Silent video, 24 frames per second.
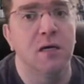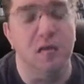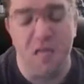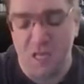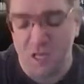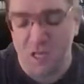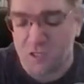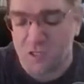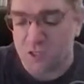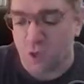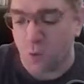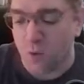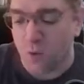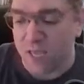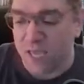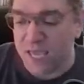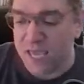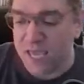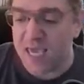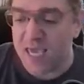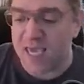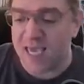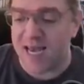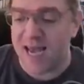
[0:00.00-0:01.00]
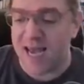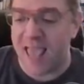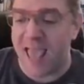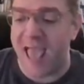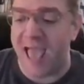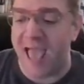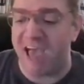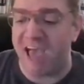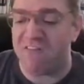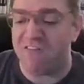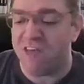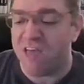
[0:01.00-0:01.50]
so he can
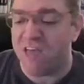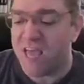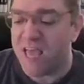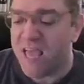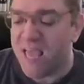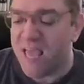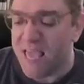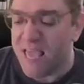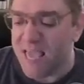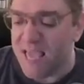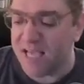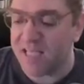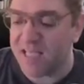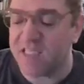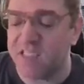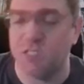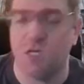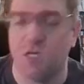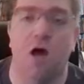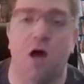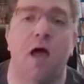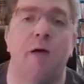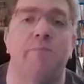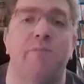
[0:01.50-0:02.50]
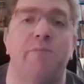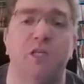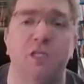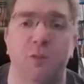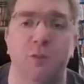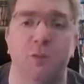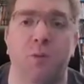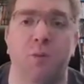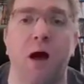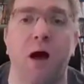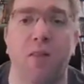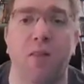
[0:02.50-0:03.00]
have his time in the
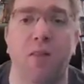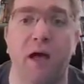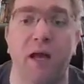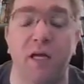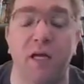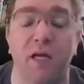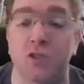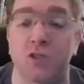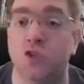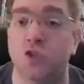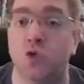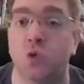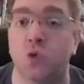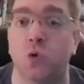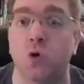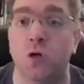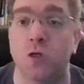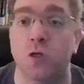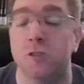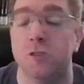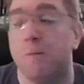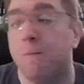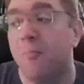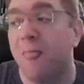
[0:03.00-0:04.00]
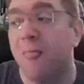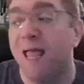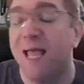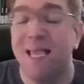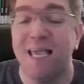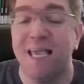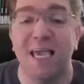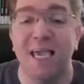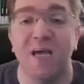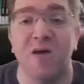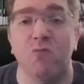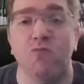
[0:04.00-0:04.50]
spotlight, because George
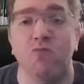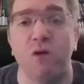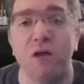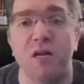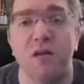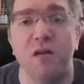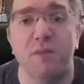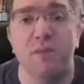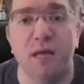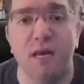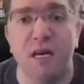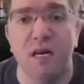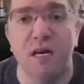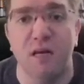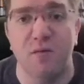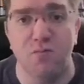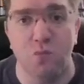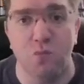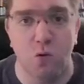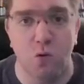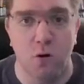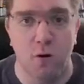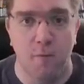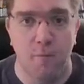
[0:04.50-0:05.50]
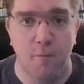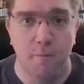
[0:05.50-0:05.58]
can't rein him in anymore.